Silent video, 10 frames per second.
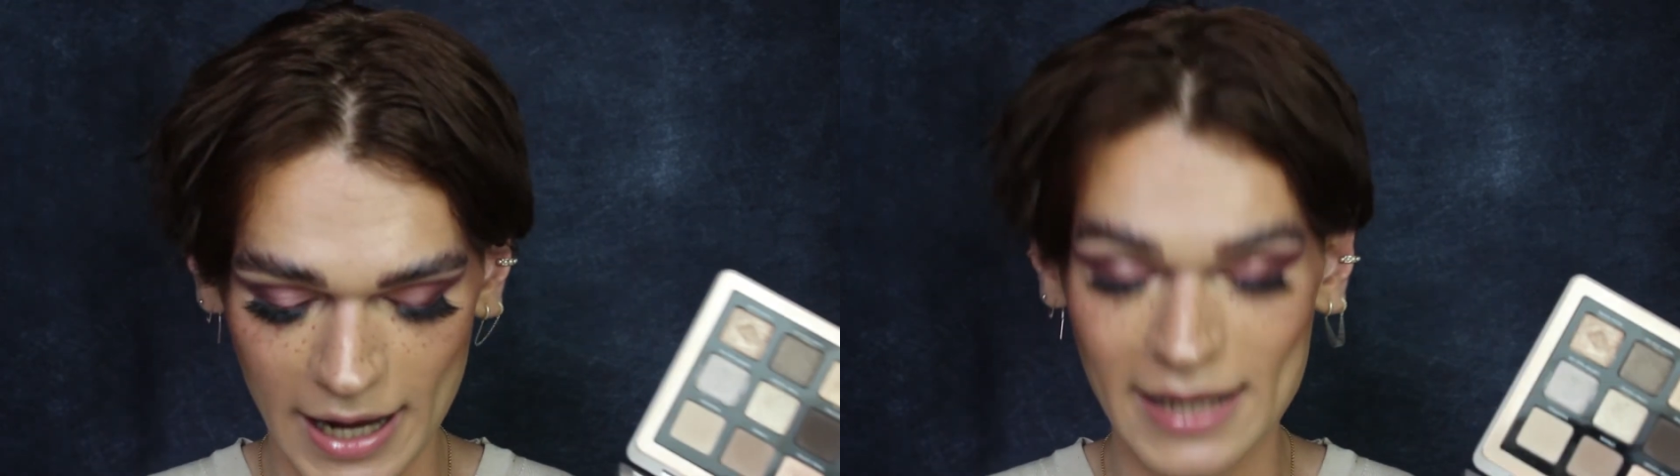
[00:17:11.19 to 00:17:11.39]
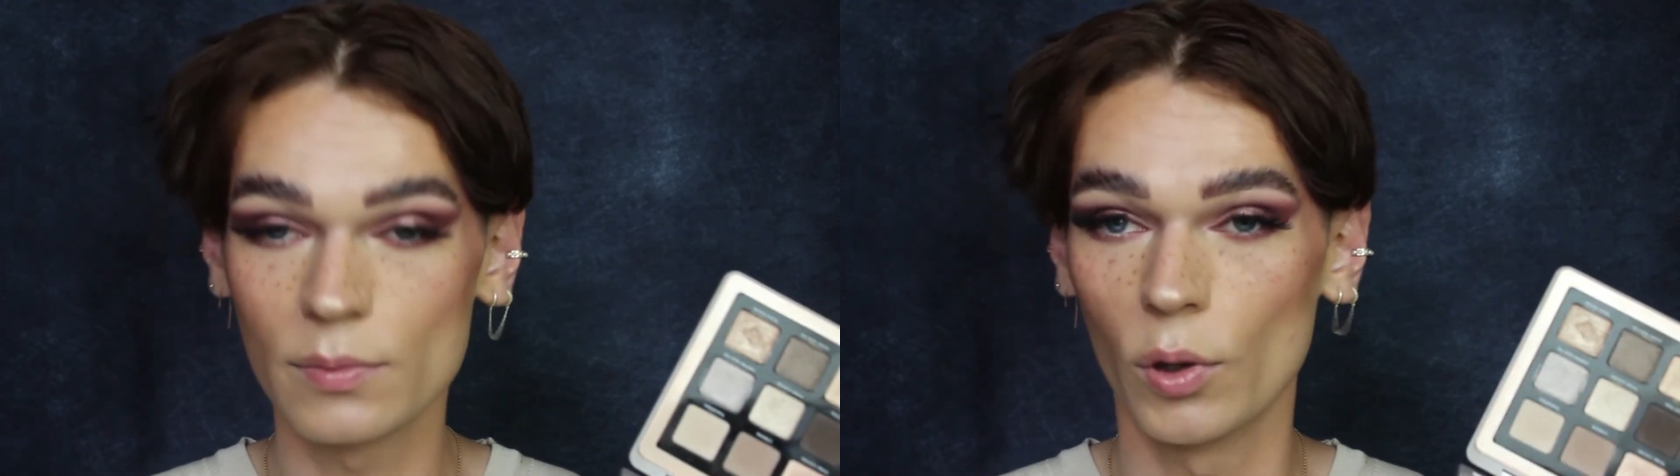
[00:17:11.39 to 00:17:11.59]

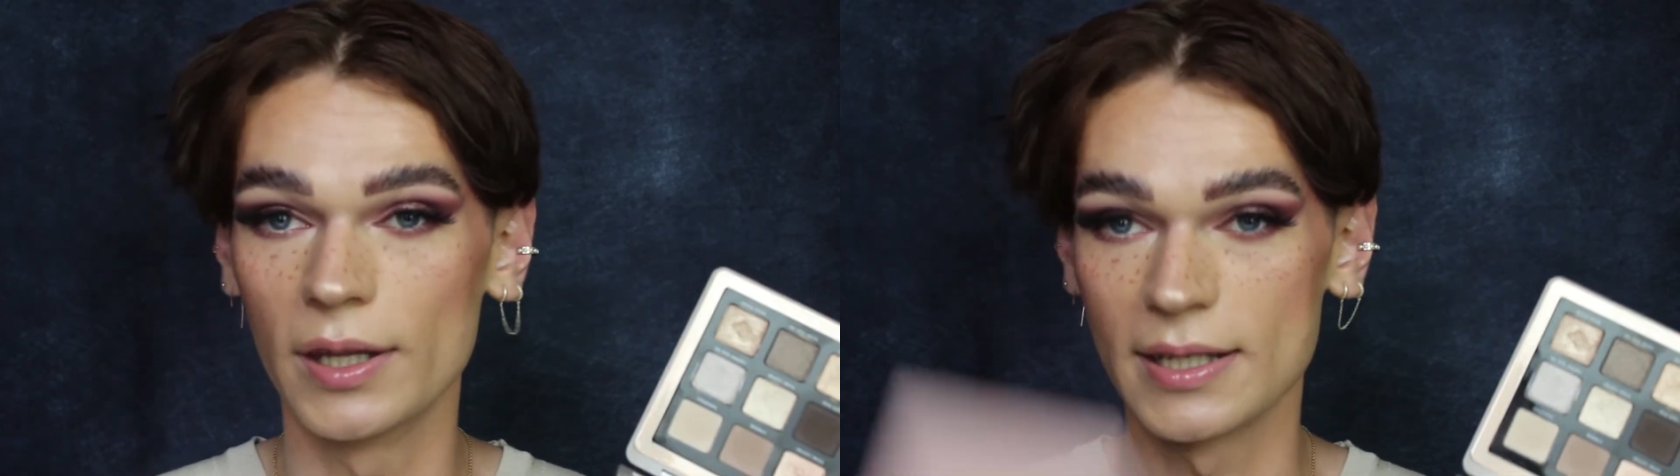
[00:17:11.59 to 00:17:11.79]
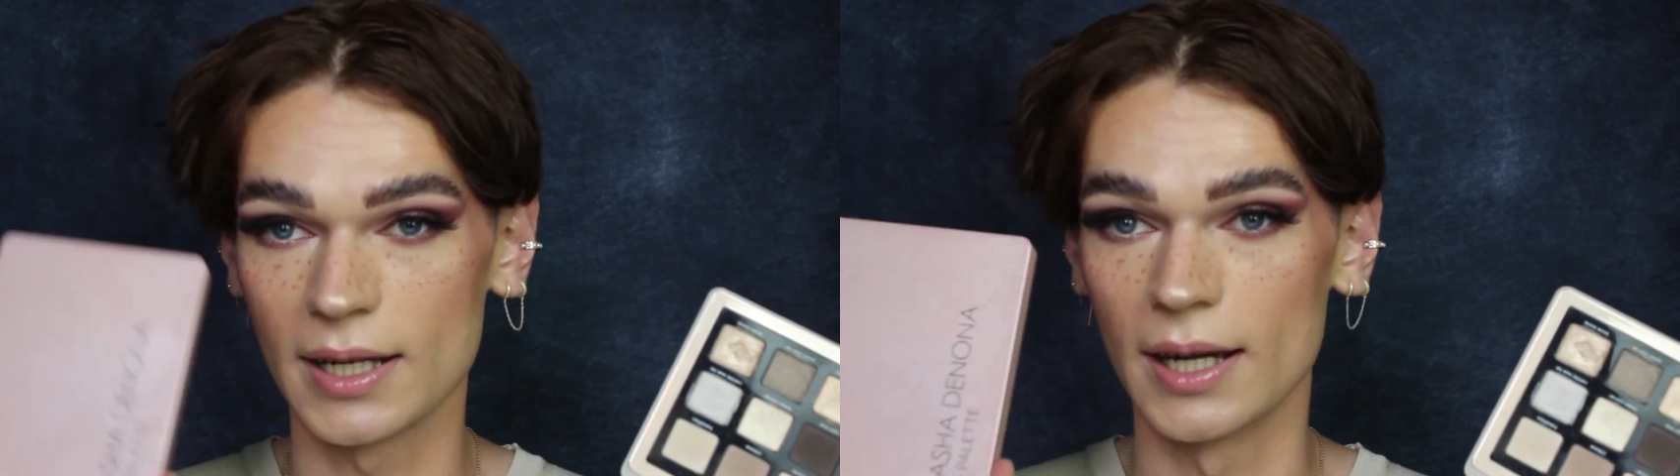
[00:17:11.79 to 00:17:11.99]

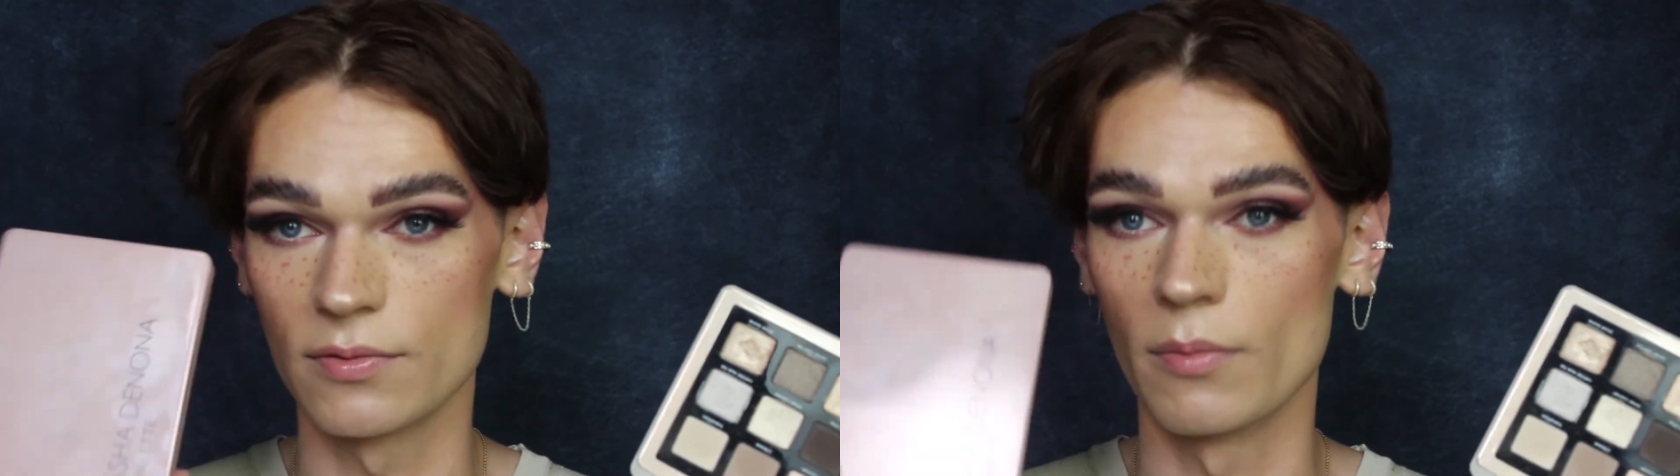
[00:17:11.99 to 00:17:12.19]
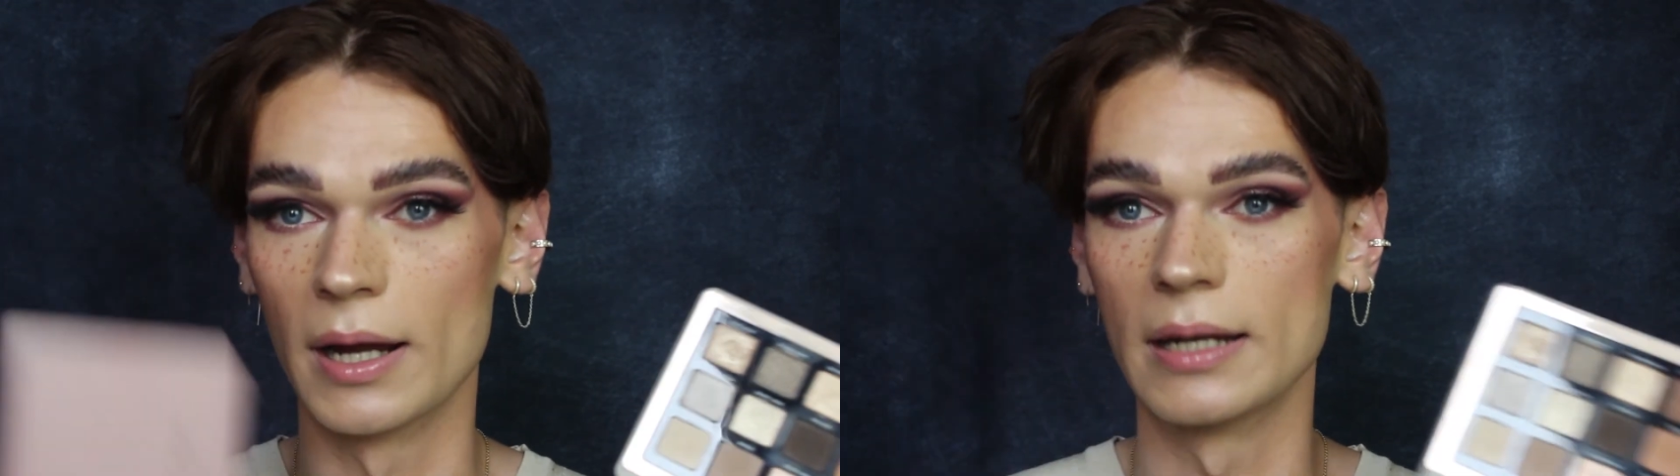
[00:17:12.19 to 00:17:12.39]
That's what
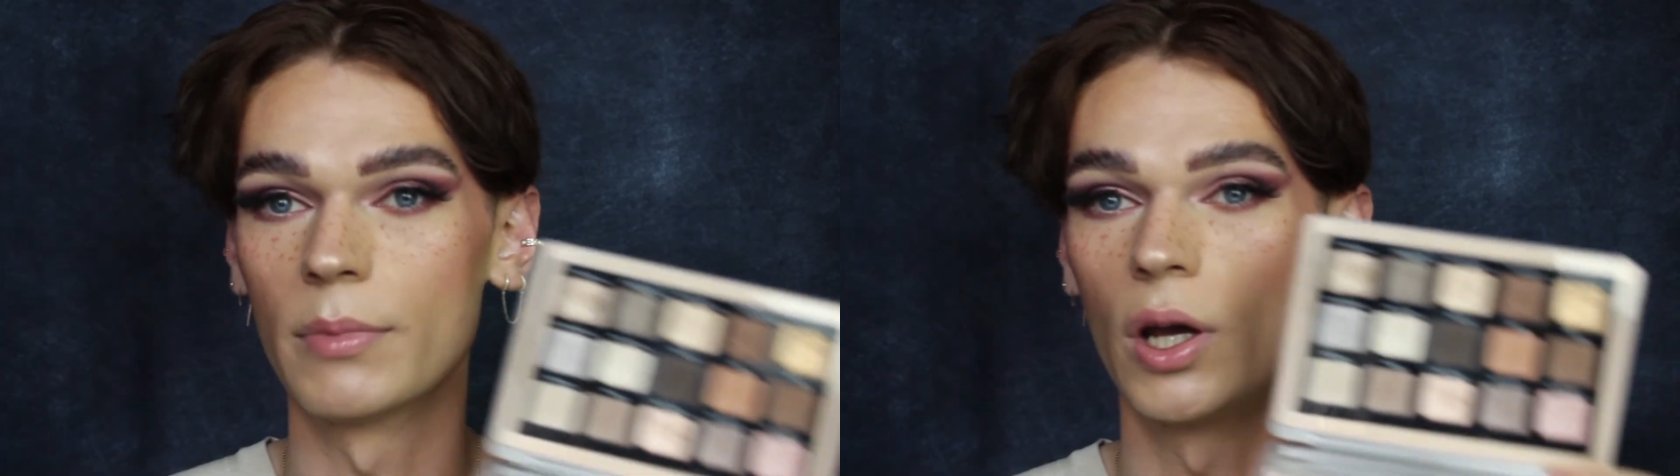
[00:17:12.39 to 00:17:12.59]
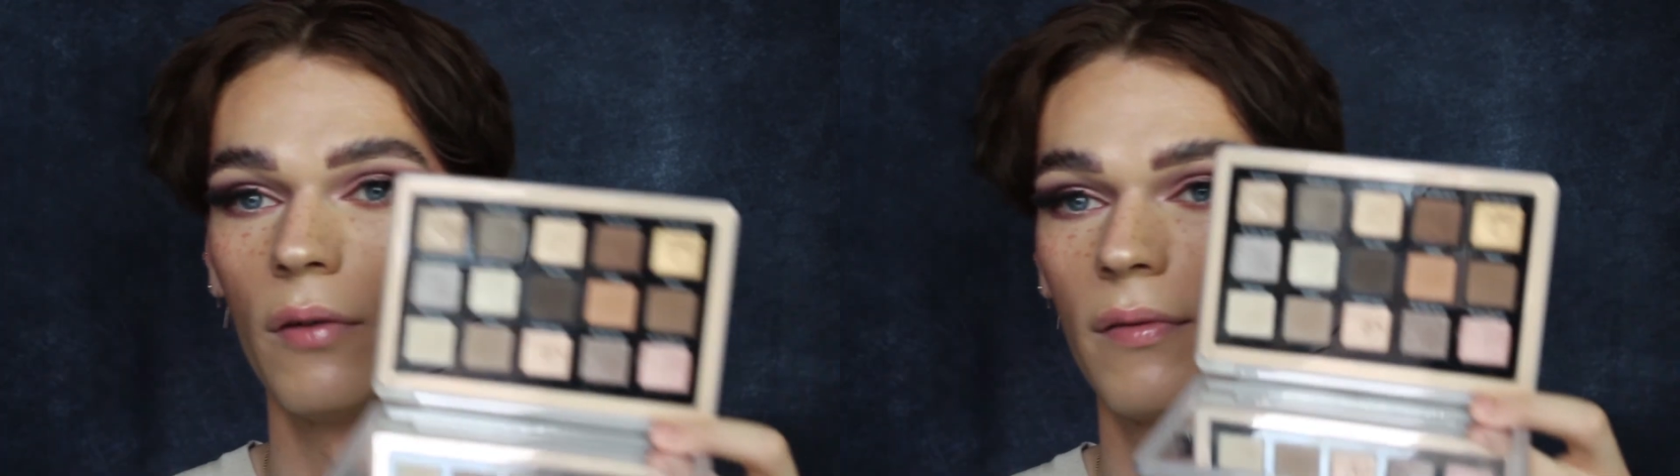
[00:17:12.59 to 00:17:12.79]
this guy's
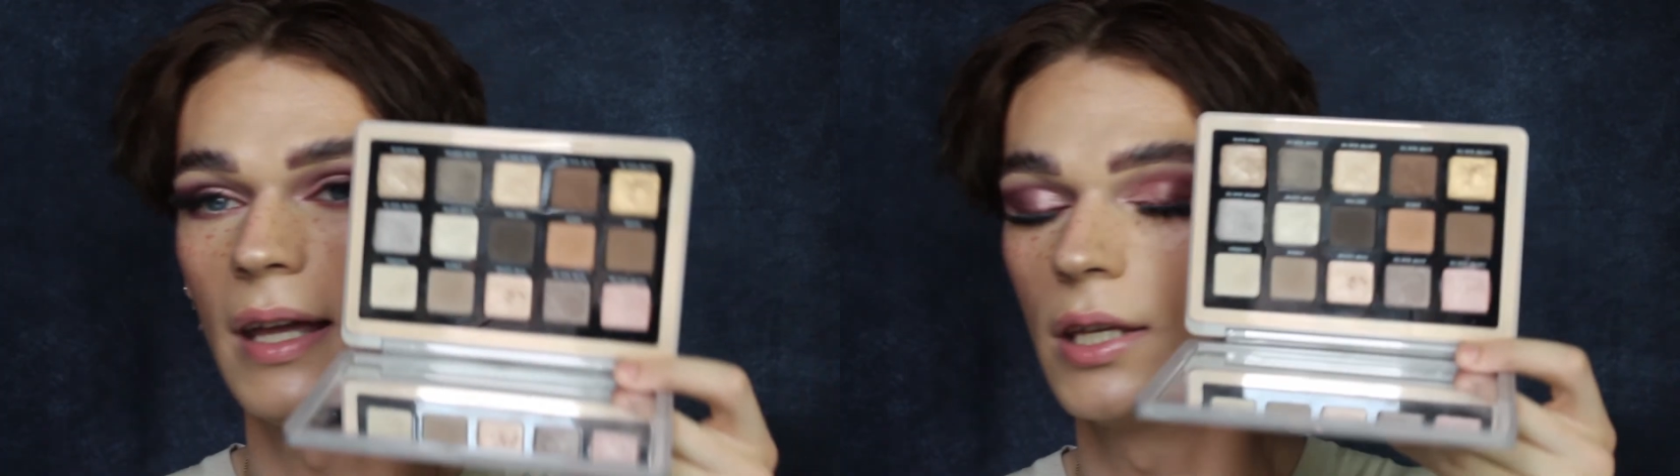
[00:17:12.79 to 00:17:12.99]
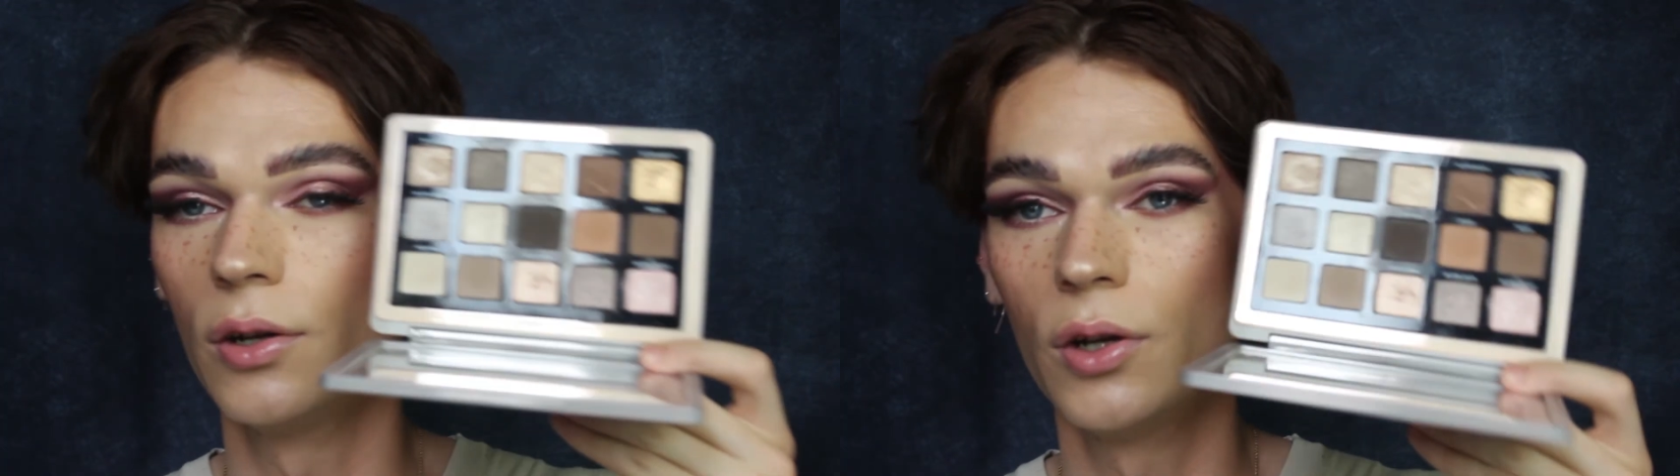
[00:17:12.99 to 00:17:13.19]
reminded me
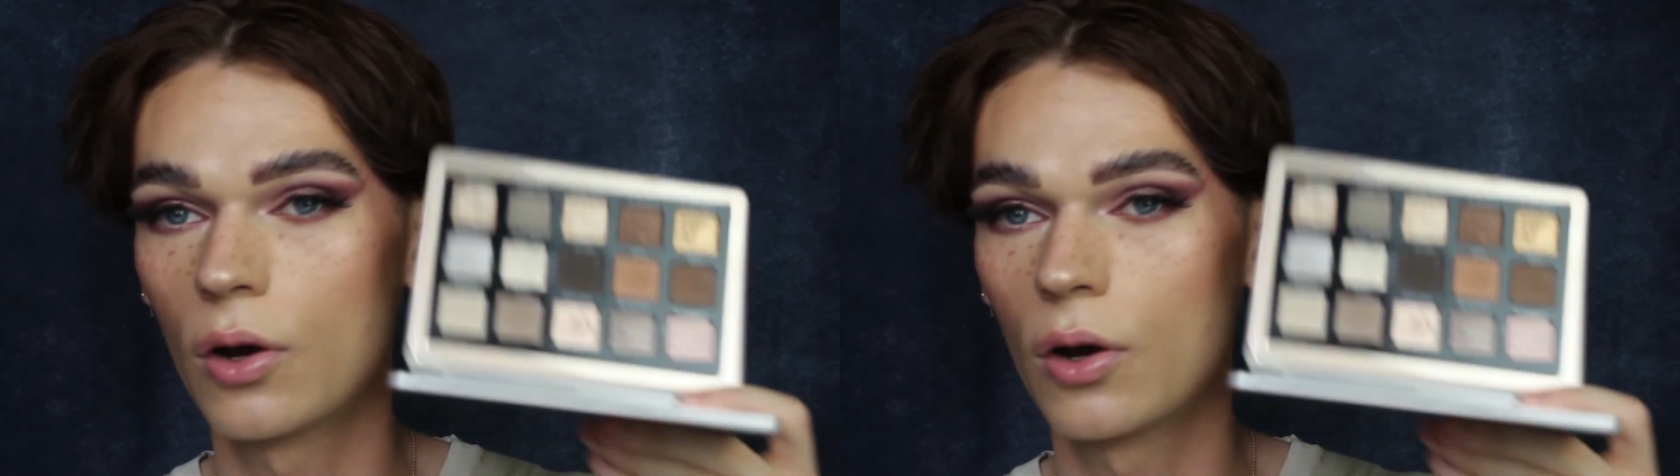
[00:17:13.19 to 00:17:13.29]
of.